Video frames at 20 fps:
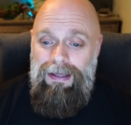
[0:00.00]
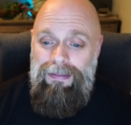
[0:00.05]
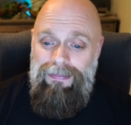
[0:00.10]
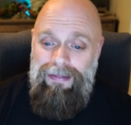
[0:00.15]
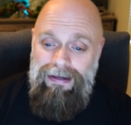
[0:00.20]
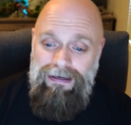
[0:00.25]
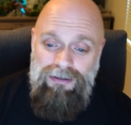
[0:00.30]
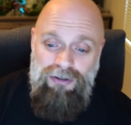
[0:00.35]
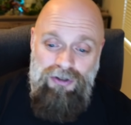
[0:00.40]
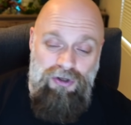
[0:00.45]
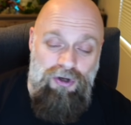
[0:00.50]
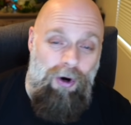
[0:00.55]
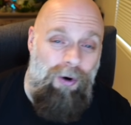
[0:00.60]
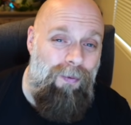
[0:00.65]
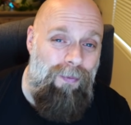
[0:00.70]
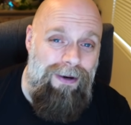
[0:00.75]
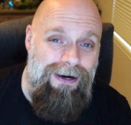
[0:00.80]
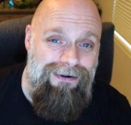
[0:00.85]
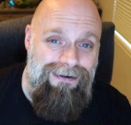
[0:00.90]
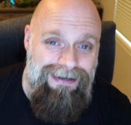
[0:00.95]
That is
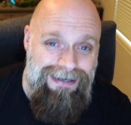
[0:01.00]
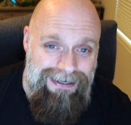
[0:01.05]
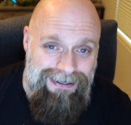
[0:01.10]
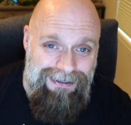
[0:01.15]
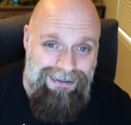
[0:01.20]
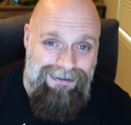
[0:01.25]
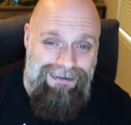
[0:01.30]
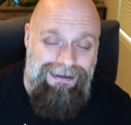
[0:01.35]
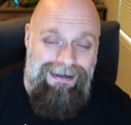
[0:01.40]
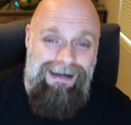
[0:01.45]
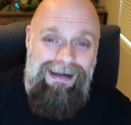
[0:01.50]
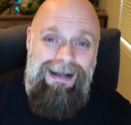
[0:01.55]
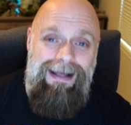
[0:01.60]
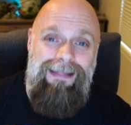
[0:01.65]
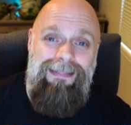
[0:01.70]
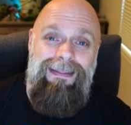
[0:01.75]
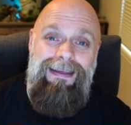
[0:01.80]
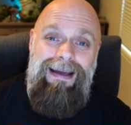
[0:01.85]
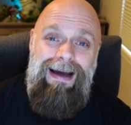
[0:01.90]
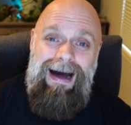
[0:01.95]
nowhere near
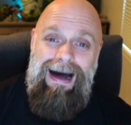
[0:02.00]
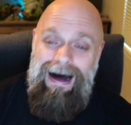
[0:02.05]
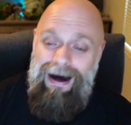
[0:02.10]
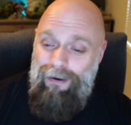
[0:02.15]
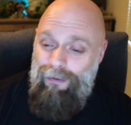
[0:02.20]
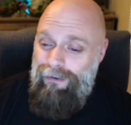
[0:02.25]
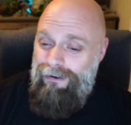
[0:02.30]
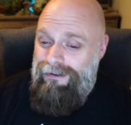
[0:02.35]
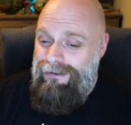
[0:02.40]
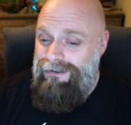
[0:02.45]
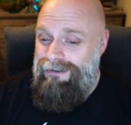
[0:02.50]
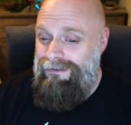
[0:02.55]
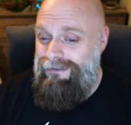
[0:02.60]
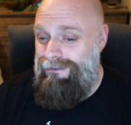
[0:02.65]
the hour